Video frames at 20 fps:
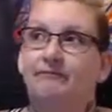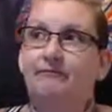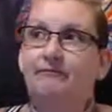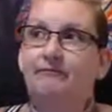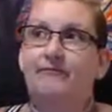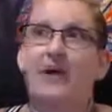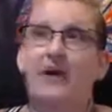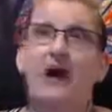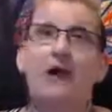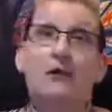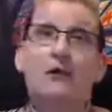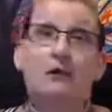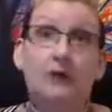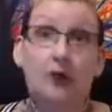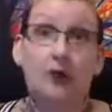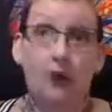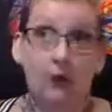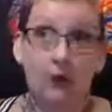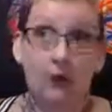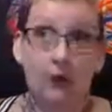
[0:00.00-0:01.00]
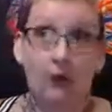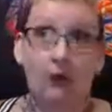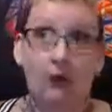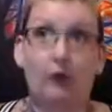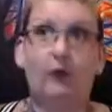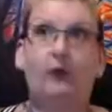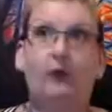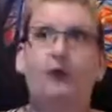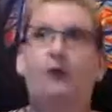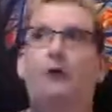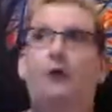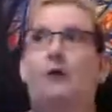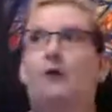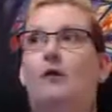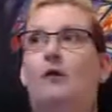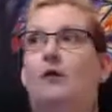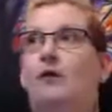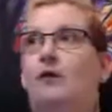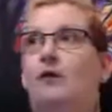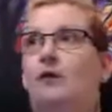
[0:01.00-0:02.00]
download,
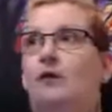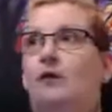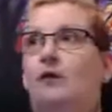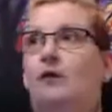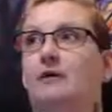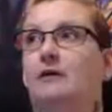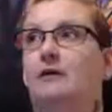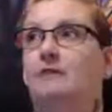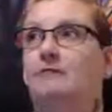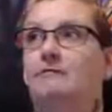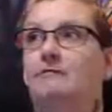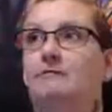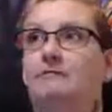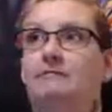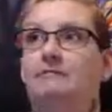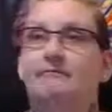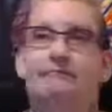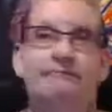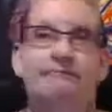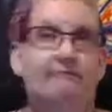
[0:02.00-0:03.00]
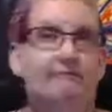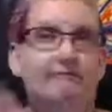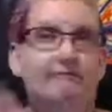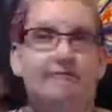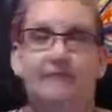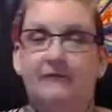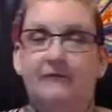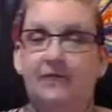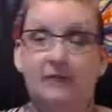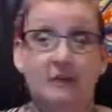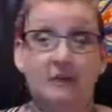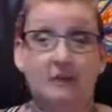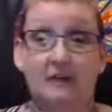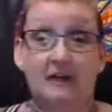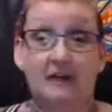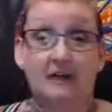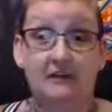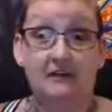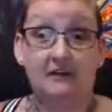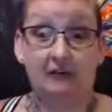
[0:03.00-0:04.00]
or there's so many
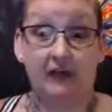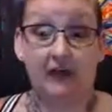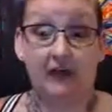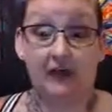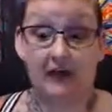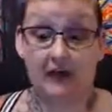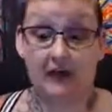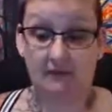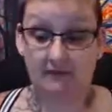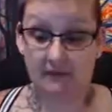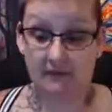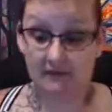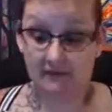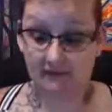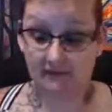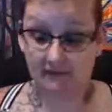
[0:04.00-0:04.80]
different names.